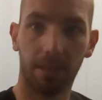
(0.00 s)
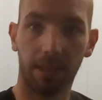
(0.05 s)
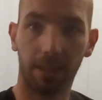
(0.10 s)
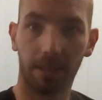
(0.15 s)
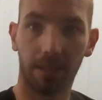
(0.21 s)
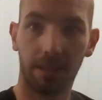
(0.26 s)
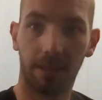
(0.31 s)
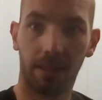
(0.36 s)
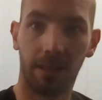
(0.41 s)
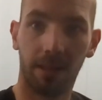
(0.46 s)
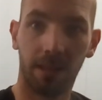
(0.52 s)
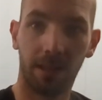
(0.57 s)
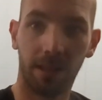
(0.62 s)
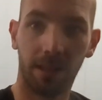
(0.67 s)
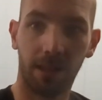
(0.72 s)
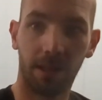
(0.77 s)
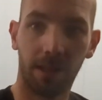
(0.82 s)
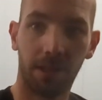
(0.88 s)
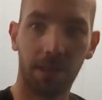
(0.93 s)
things,
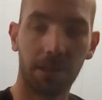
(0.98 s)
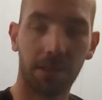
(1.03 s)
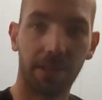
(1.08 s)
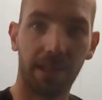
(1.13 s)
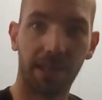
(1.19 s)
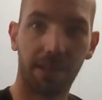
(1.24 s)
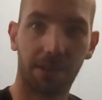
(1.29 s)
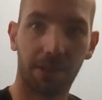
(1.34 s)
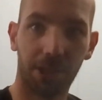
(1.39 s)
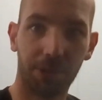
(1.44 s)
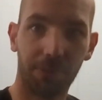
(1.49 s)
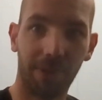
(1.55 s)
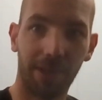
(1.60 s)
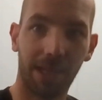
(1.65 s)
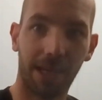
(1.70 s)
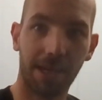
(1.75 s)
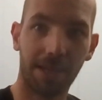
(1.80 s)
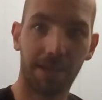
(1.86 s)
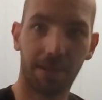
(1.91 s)
they cost me
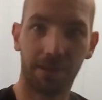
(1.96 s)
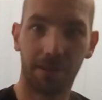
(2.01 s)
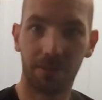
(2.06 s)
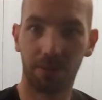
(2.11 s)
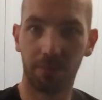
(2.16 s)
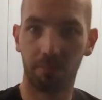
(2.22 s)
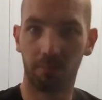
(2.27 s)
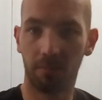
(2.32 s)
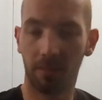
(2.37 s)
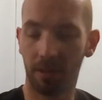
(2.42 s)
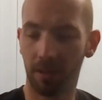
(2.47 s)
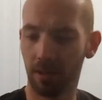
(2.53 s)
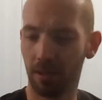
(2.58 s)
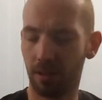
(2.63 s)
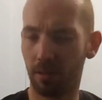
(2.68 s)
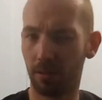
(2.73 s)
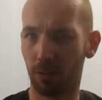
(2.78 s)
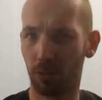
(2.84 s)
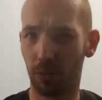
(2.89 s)
like
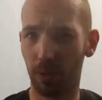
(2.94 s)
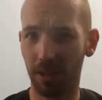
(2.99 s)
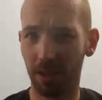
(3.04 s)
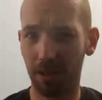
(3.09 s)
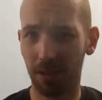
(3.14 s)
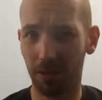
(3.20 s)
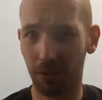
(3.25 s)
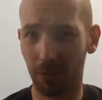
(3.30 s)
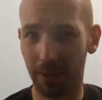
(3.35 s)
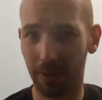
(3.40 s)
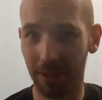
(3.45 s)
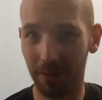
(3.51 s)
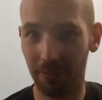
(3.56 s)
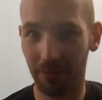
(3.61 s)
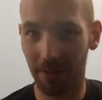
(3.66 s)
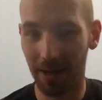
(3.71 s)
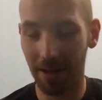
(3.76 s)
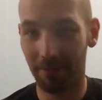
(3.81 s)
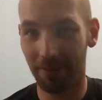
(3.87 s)

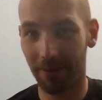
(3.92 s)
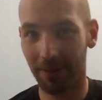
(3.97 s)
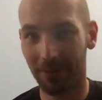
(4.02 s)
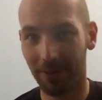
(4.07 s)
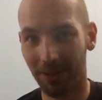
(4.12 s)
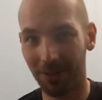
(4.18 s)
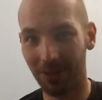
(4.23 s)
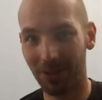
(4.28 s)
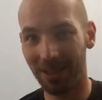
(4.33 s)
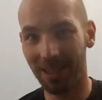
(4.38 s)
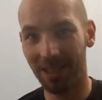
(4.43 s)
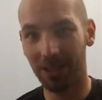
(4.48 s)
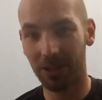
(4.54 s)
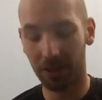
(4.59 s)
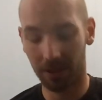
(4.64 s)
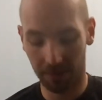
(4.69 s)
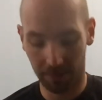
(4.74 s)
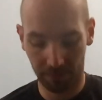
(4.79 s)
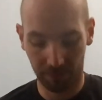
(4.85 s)
25 euros
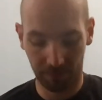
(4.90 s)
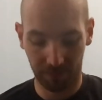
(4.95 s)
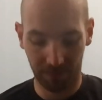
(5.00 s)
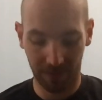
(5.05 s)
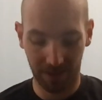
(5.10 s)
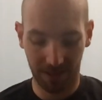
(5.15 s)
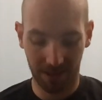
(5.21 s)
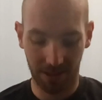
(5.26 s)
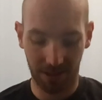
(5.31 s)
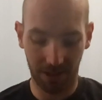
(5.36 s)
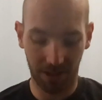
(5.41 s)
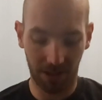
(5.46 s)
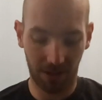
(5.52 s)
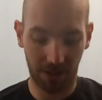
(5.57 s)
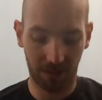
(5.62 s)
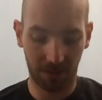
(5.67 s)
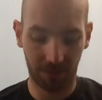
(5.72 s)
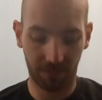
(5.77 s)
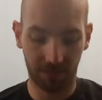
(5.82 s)
each.
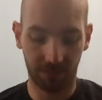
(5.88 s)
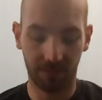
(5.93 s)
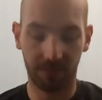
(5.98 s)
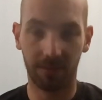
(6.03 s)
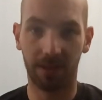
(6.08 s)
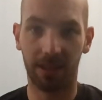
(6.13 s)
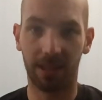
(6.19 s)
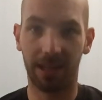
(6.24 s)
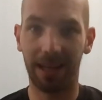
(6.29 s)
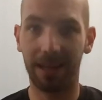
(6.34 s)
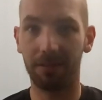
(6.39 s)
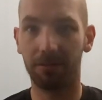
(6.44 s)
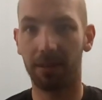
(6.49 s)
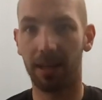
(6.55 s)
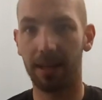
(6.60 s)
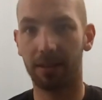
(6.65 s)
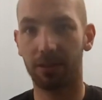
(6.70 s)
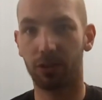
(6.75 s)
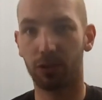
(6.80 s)
So I have
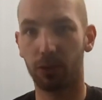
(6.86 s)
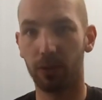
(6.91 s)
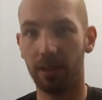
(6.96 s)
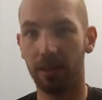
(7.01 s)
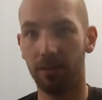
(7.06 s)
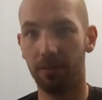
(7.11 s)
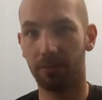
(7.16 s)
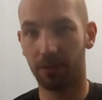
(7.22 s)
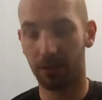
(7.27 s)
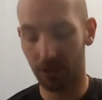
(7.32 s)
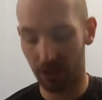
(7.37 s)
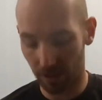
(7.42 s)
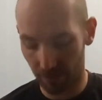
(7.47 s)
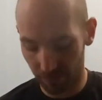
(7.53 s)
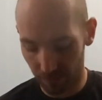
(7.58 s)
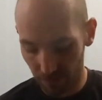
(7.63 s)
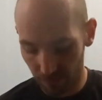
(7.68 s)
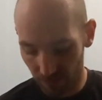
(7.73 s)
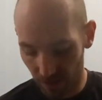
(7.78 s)
like three for
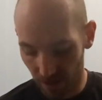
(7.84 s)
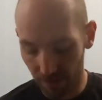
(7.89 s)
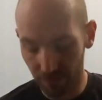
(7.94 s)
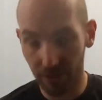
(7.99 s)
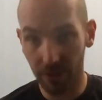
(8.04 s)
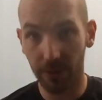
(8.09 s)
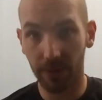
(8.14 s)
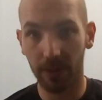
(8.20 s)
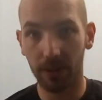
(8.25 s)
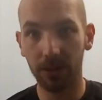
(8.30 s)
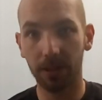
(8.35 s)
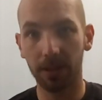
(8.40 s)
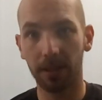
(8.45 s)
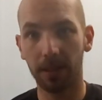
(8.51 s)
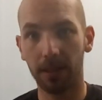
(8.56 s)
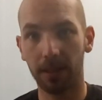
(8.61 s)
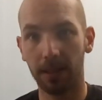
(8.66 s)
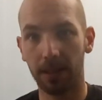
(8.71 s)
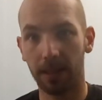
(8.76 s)
75 euros.
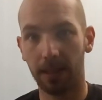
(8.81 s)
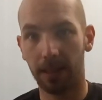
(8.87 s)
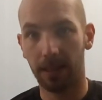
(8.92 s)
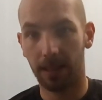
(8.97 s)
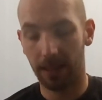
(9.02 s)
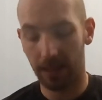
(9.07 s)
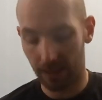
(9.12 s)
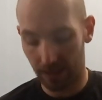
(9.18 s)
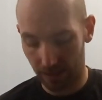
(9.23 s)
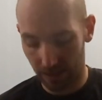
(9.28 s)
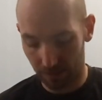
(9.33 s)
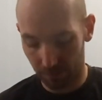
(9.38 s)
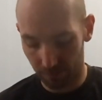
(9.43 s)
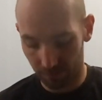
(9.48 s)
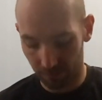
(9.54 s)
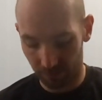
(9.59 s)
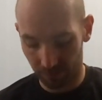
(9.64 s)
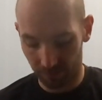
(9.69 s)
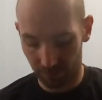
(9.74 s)

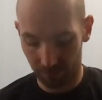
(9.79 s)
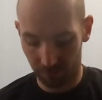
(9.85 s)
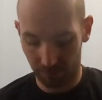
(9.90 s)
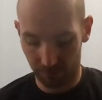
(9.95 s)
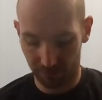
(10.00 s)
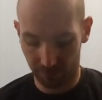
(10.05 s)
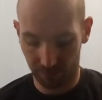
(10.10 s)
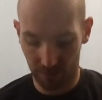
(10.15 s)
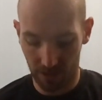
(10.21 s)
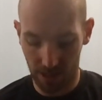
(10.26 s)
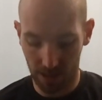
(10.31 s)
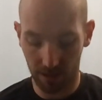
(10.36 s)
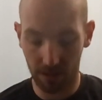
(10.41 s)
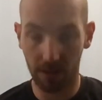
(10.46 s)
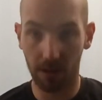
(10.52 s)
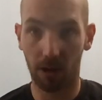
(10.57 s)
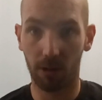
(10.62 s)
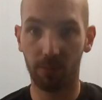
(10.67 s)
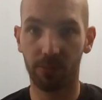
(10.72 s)
And the
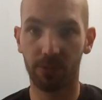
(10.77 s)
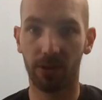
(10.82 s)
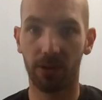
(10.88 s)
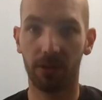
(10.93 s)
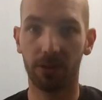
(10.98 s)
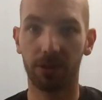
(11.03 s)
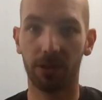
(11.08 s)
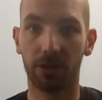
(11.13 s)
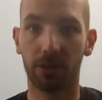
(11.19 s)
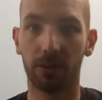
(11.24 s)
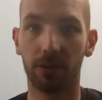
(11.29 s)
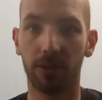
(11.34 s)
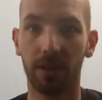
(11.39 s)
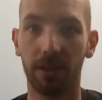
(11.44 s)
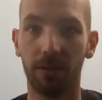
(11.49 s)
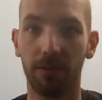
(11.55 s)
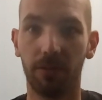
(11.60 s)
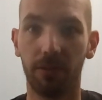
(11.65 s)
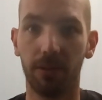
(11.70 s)
GoPros are
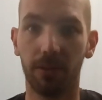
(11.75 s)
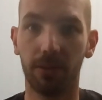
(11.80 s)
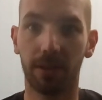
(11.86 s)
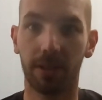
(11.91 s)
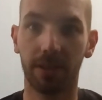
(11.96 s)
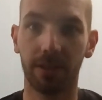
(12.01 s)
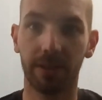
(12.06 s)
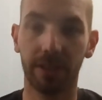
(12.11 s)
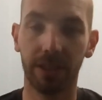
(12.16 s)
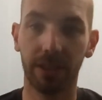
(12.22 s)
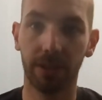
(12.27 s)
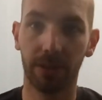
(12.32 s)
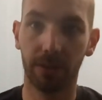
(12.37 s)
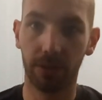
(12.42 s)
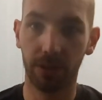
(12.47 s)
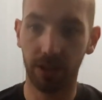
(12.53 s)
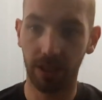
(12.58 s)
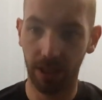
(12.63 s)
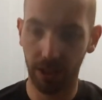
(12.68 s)
already a few hundred
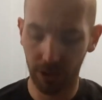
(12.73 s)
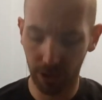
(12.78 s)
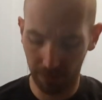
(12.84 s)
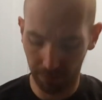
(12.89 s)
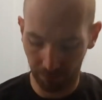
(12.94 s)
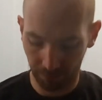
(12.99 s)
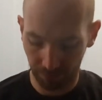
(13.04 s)
euros each.